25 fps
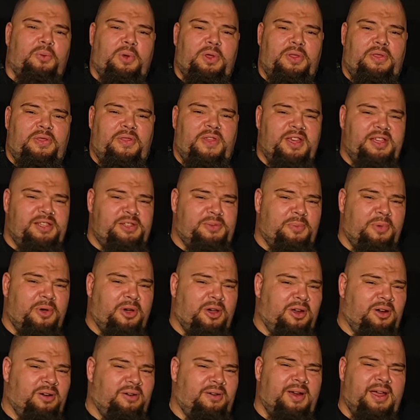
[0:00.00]
with this
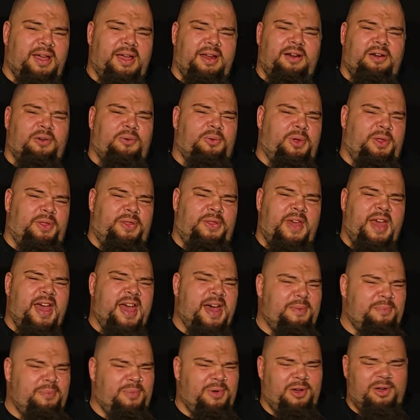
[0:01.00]
moderator, with
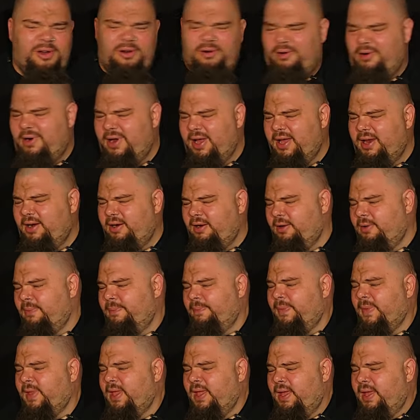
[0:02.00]
that moderator,